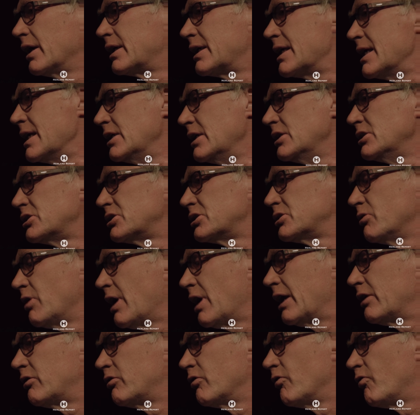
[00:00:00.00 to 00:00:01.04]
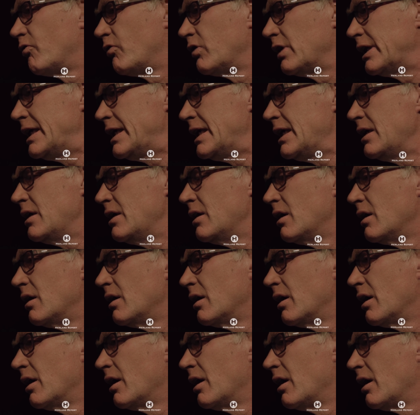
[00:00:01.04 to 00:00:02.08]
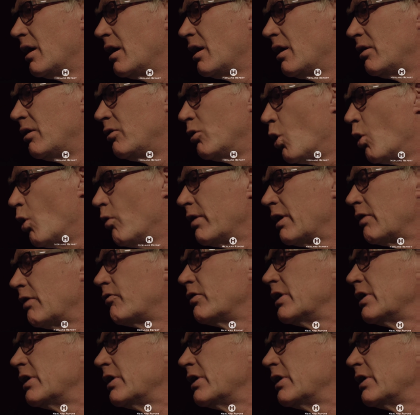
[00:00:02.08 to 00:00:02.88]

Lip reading: kings who had to flee Norway,